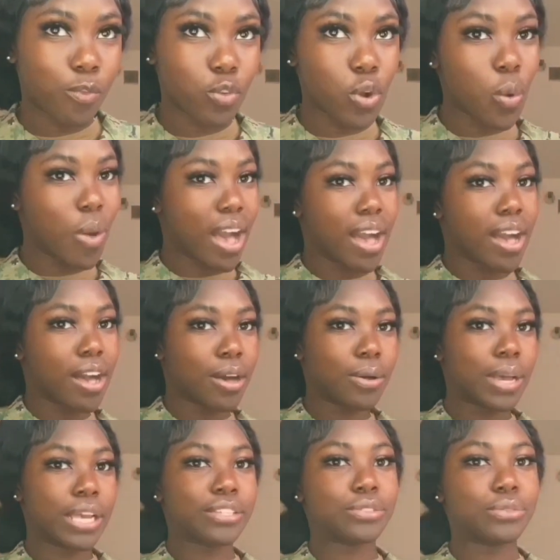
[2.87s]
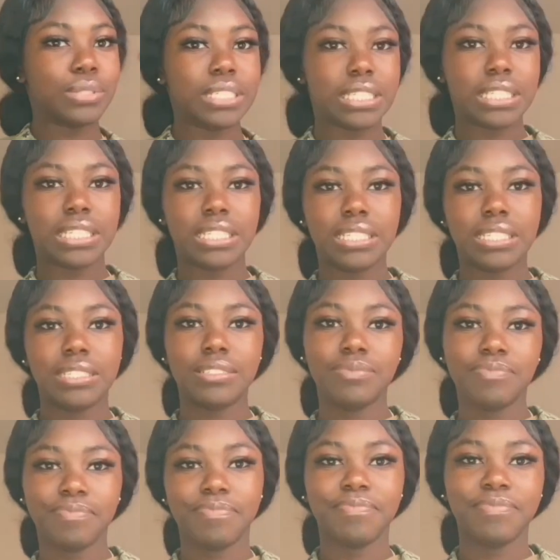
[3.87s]
for a while as you can
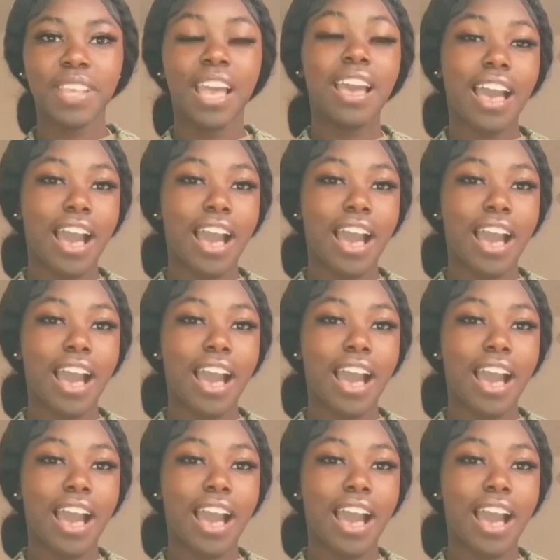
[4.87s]
see